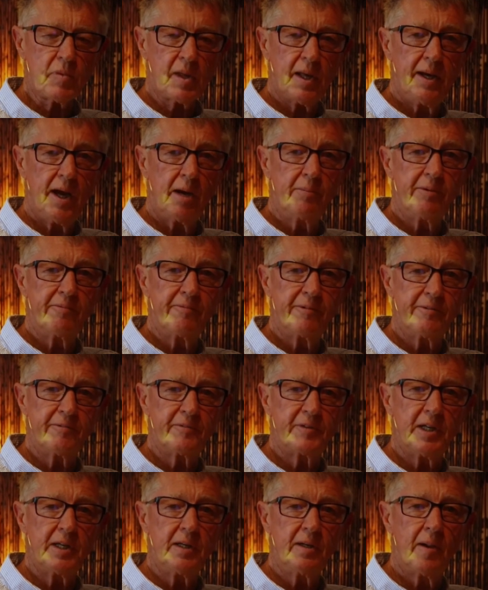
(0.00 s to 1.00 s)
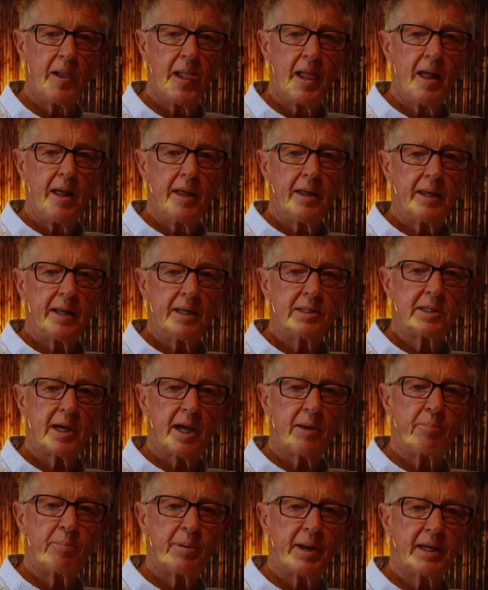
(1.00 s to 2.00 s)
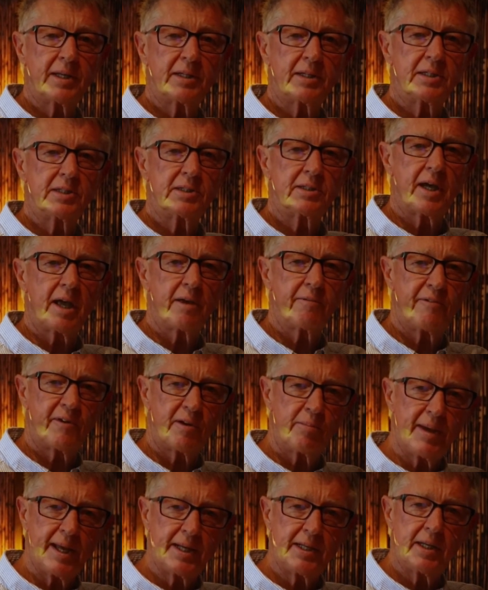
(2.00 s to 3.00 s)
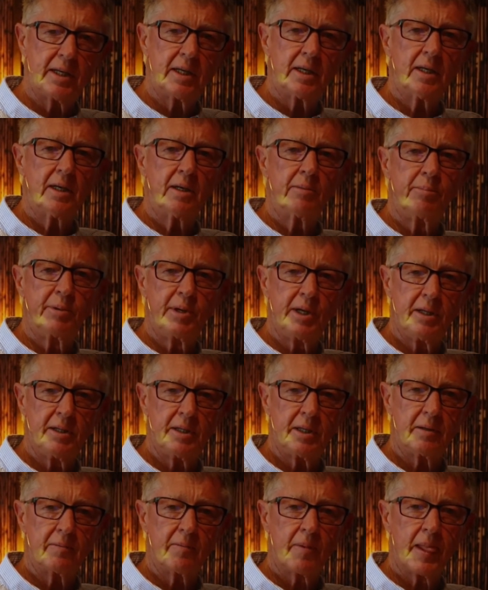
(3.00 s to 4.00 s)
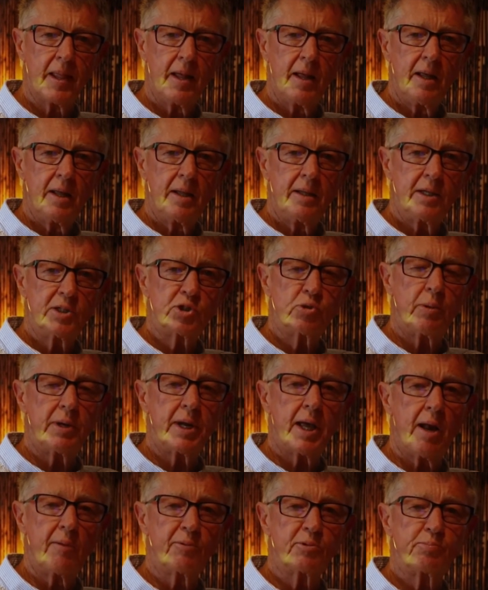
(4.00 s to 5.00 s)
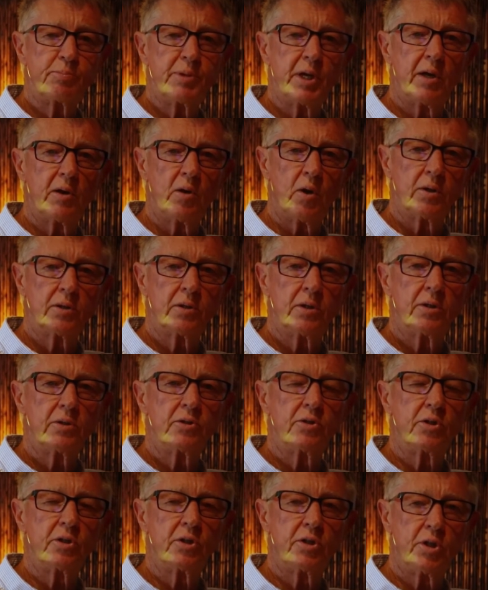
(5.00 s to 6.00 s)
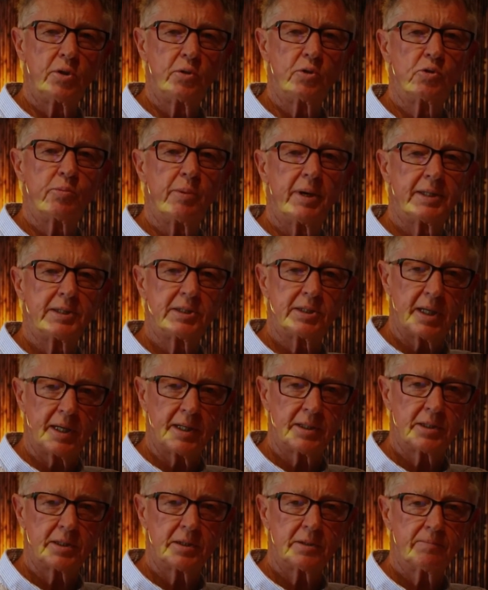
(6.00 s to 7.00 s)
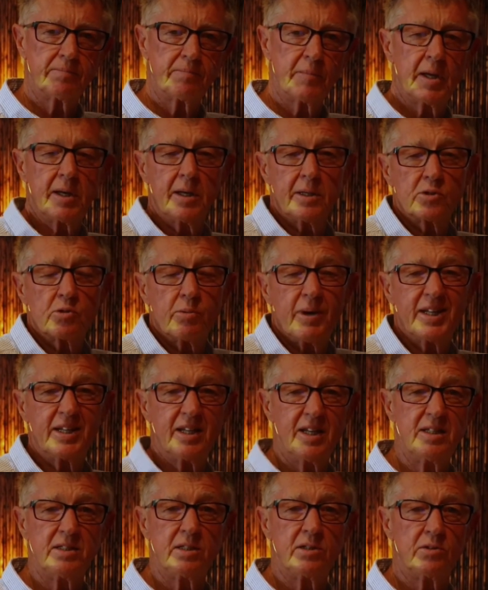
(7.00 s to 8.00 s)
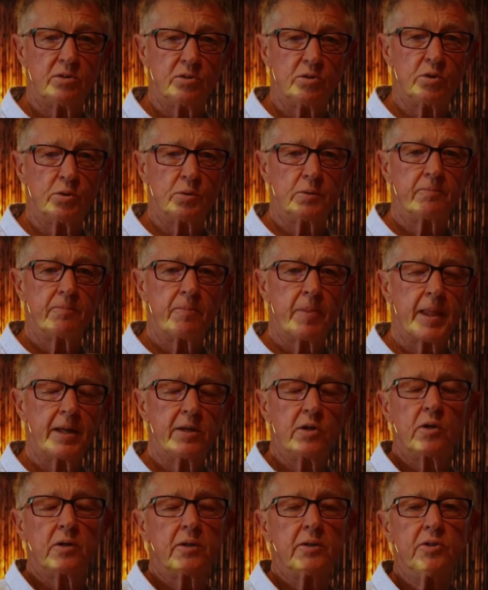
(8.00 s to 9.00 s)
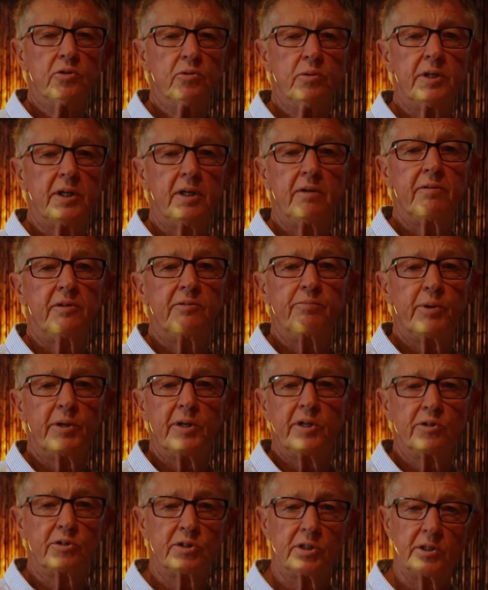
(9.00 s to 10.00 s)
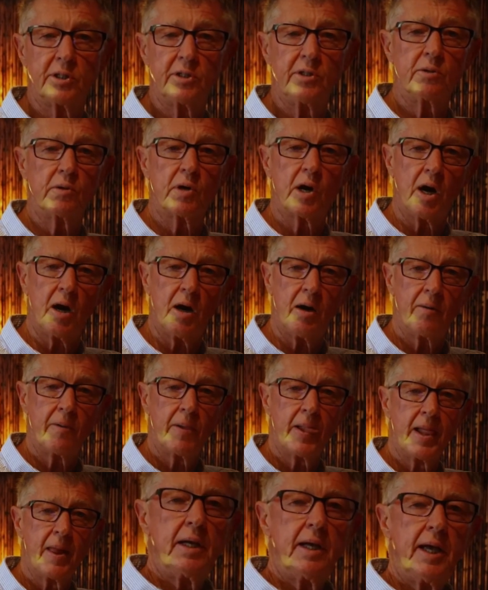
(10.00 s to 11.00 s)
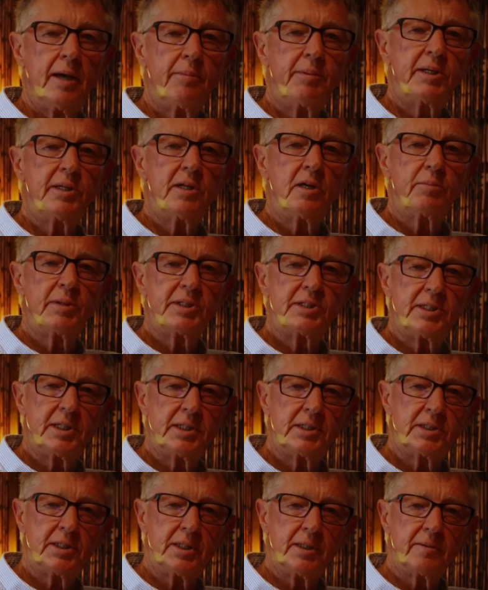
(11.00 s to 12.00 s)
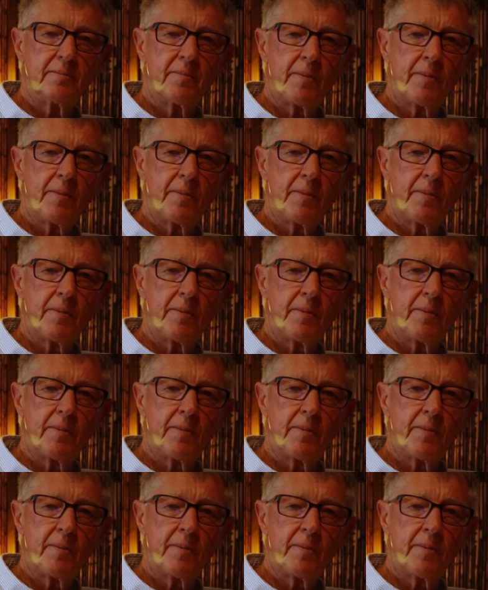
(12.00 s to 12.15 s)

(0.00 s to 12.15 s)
Number 15 is I practice diaphragmatic breathing. This one helps me a lot to reduce my stress, and it's quite easy to do, and you can do it even when you sit in your car. Habit number 16